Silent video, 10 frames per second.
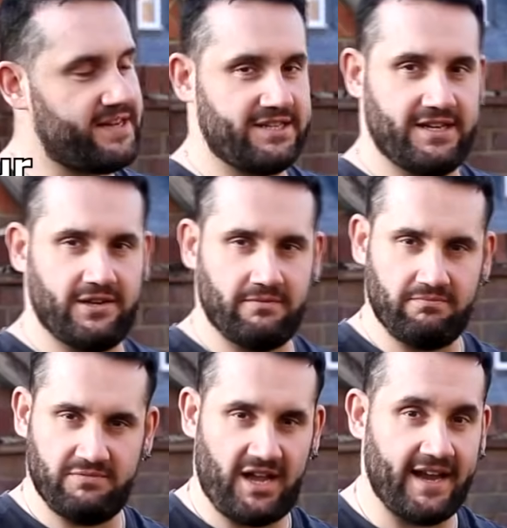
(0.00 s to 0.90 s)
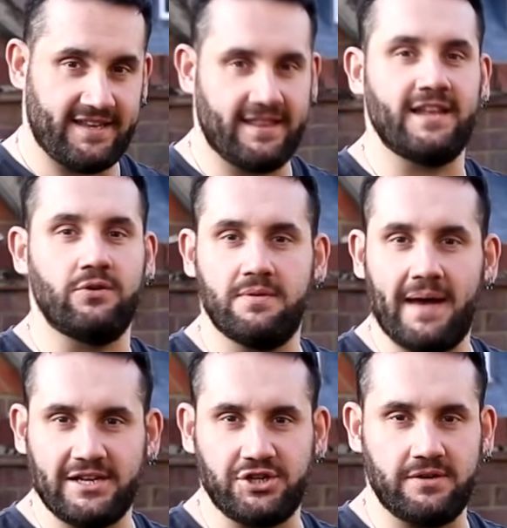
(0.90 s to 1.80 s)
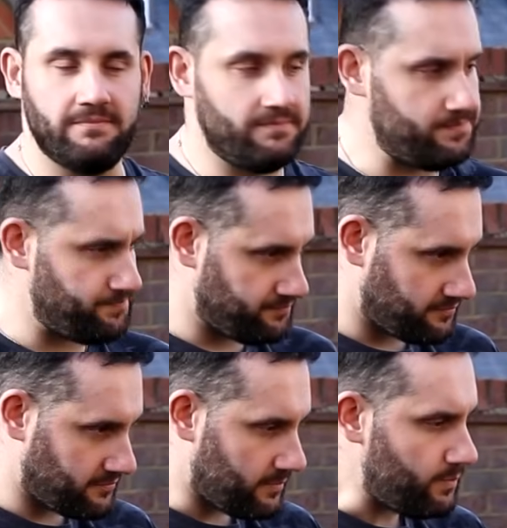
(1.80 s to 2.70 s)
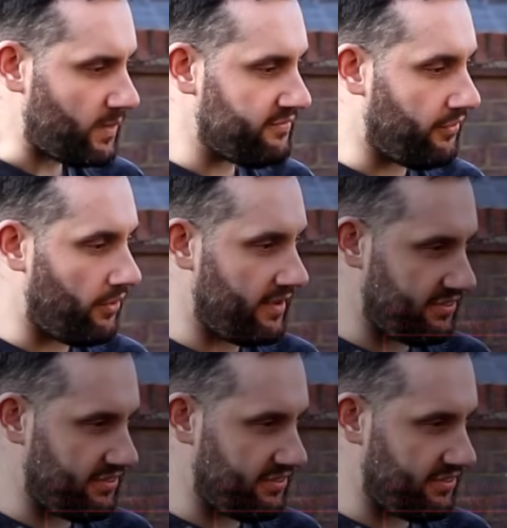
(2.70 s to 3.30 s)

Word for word: actually tighter than you would imagine for